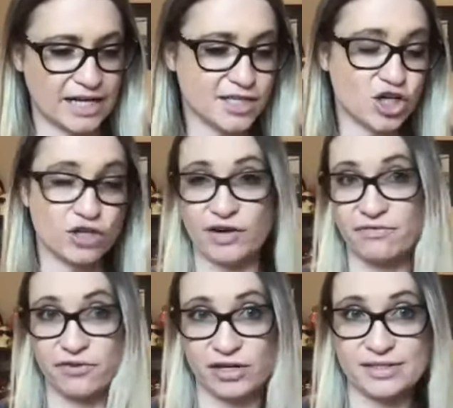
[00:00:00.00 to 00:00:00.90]
It's a good
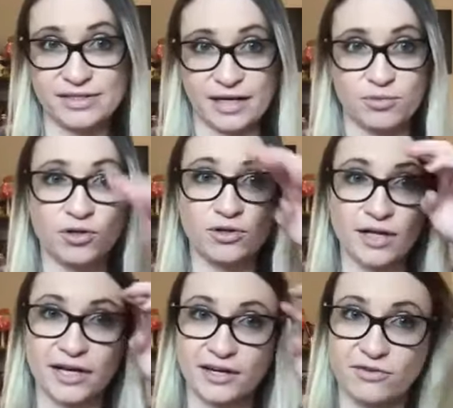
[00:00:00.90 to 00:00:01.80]
reference table,
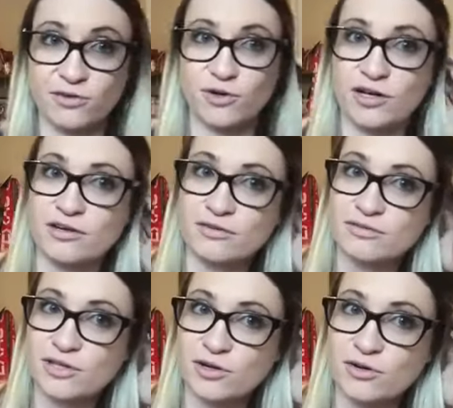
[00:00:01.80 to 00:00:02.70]
like if you want to,
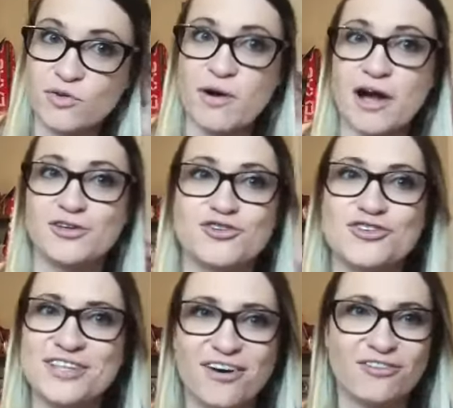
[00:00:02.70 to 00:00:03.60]
remind
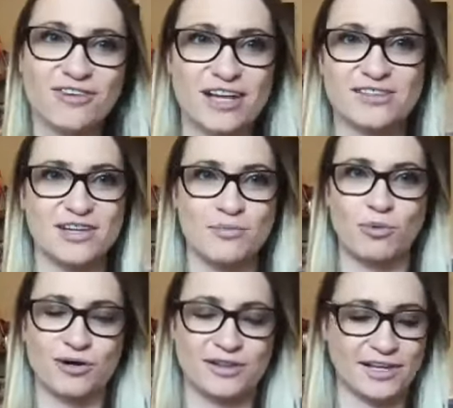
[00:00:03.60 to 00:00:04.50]
yourself at some
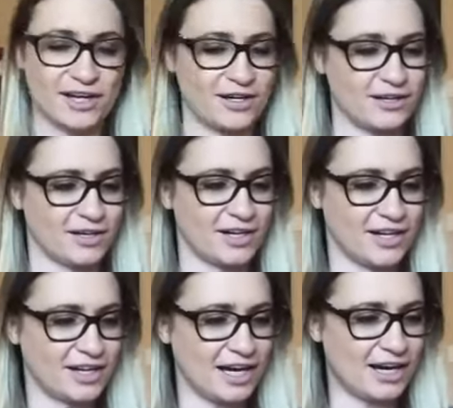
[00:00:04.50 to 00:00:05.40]
point later
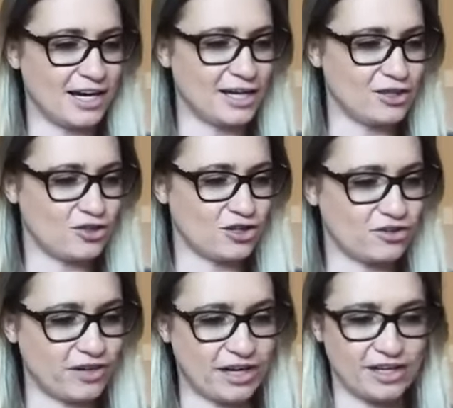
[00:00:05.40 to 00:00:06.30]
in your
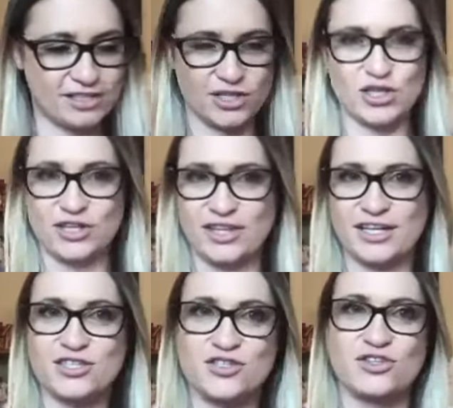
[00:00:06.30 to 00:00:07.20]
career, it's a good
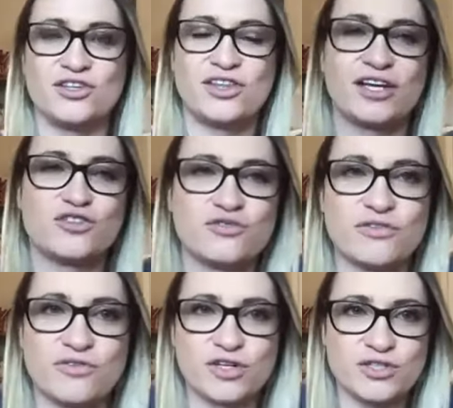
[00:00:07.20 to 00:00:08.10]
thing to
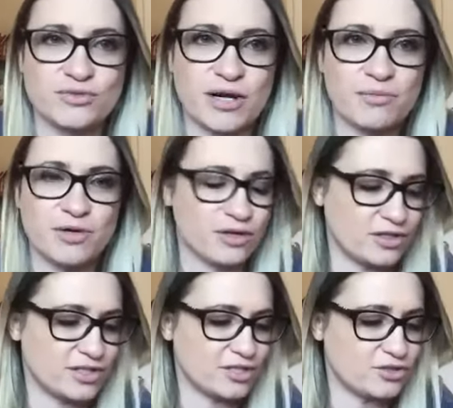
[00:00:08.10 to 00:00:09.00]
refer to, but I'm not going to
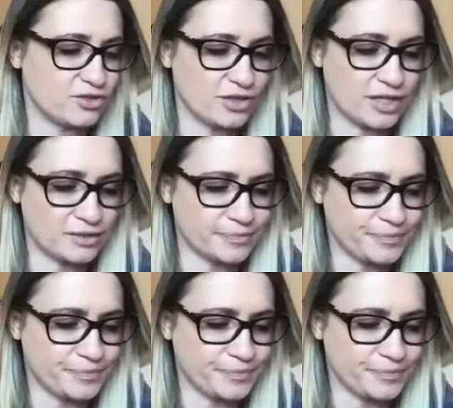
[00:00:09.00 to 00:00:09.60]
test you on that.